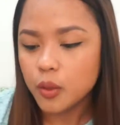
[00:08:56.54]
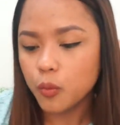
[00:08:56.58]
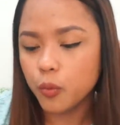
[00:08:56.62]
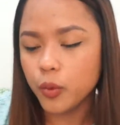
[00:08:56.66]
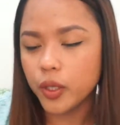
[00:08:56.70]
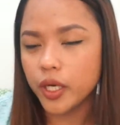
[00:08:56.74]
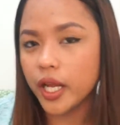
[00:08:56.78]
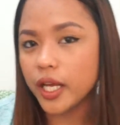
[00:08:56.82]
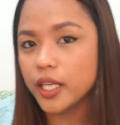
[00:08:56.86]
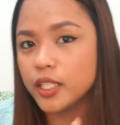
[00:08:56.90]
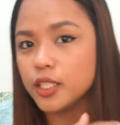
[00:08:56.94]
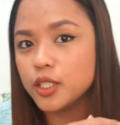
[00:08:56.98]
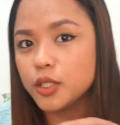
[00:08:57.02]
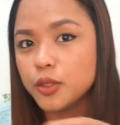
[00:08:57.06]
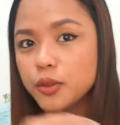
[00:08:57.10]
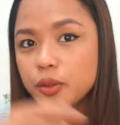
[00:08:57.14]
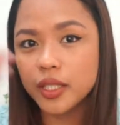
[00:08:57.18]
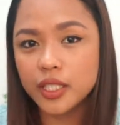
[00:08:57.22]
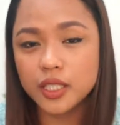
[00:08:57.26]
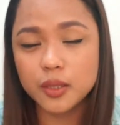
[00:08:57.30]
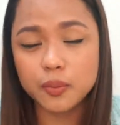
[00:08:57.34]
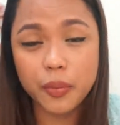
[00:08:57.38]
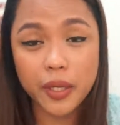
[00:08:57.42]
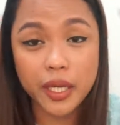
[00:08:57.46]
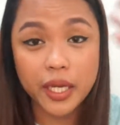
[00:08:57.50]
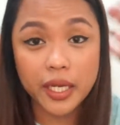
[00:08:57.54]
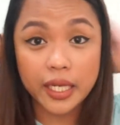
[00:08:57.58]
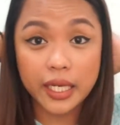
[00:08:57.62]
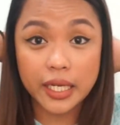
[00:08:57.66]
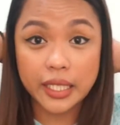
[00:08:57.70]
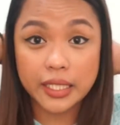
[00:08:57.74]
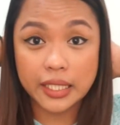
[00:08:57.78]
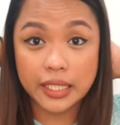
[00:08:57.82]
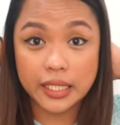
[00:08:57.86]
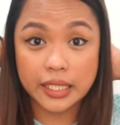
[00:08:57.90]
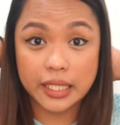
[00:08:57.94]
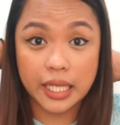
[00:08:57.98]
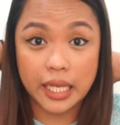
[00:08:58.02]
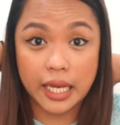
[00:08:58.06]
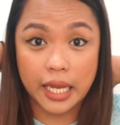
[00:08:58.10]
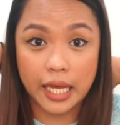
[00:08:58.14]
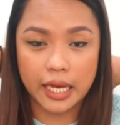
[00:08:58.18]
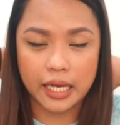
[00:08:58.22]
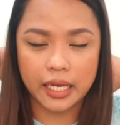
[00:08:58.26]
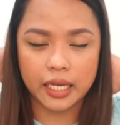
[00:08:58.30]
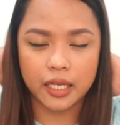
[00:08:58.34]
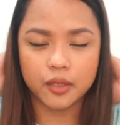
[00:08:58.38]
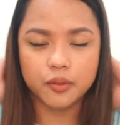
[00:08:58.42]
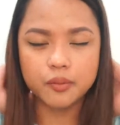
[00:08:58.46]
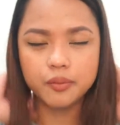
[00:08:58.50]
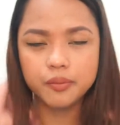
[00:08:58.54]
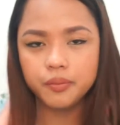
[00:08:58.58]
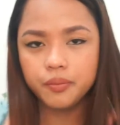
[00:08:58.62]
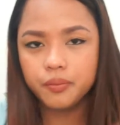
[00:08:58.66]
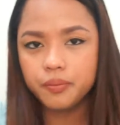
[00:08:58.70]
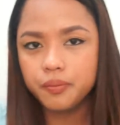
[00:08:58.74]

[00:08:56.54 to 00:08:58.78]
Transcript: What I do is, parang kanina lang,